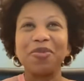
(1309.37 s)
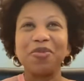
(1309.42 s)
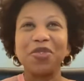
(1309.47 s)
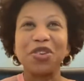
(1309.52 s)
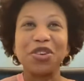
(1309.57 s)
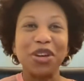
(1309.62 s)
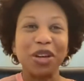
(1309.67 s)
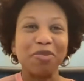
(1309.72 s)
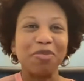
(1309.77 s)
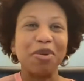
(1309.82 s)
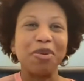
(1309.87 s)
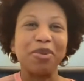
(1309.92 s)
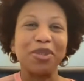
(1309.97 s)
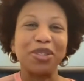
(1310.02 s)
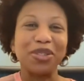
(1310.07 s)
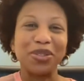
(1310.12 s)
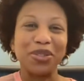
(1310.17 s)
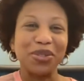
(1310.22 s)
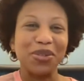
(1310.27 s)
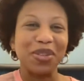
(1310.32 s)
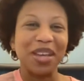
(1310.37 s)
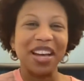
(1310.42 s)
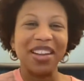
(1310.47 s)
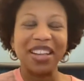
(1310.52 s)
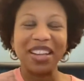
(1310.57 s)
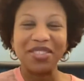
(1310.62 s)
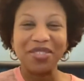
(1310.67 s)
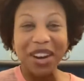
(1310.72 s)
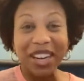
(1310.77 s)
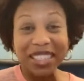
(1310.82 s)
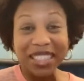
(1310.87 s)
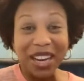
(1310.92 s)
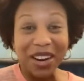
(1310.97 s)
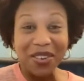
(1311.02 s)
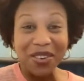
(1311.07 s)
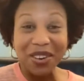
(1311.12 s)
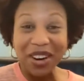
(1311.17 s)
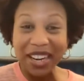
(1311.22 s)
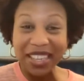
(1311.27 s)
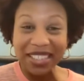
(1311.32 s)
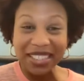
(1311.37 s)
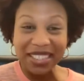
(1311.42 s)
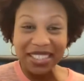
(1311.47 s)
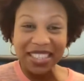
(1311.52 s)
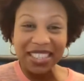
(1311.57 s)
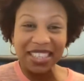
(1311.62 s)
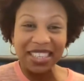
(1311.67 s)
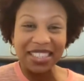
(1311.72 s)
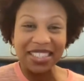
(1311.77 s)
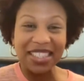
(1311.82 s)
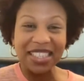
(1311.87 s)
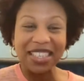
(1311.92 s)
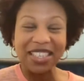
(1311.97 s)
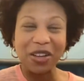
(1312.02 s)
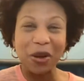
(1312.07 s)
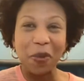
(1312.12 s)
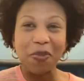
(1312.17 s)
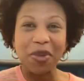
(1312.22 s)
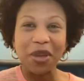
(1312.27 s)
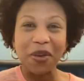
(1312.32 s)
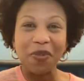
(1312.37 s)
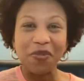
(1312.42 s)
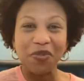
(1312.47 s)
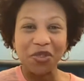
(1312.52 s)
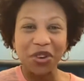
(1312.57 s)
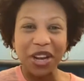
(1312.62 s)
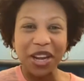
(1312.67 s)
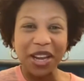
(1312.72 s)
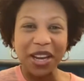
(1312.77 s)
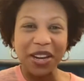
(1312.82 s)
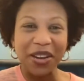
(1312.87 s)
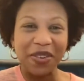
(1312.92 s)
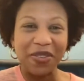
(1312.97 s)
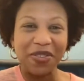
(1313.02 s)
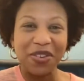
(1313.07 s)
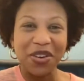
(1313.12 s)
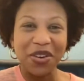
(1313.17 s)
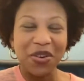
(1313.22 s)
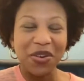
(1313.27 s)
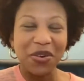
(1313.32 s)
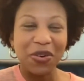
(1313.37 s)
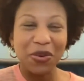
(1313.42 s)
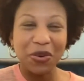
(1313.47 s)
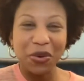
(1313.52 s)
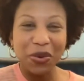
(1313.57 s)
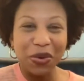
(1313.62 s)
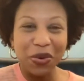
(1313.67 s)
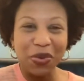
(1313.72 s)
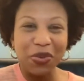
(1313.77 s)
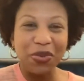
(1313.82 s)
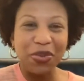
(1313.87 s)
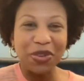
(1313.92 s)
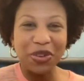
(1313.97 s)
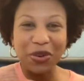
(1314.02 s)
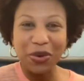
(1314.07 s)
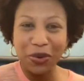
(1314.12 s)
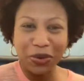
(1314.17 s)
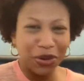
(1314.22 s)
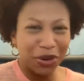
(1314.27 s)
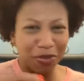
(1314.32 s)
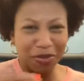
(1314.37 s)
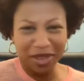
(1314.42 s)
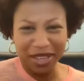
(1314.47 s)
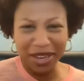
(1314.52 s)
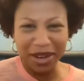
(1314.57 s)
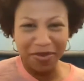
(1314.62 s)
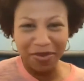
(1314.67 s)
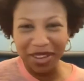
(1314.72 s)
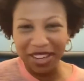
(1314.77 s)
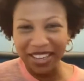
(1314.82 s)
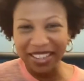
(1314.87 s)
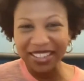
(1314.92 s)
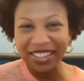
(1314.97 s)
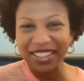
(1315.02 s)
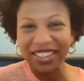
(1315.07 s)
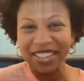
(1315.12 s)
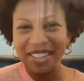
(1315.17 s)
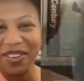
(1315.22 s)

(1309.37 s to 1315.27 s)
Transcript: for young people to do that. Like write down your ideas and don't yeah. be afraid of who who you're becoming.